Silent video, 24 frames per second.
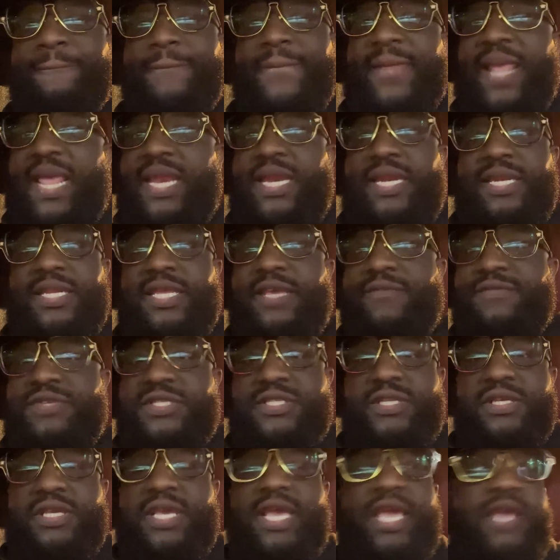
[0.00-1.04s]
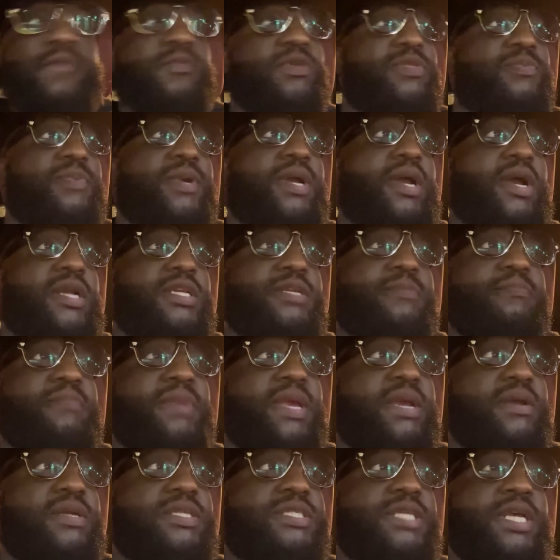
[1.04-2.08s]
They didn't give us the game with regard to
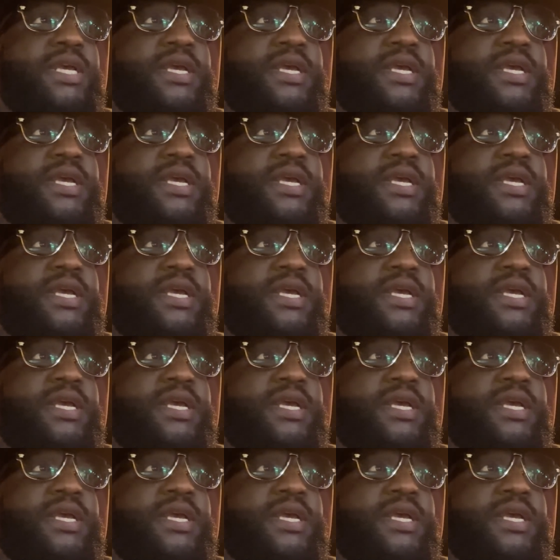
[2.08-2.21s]
marriage.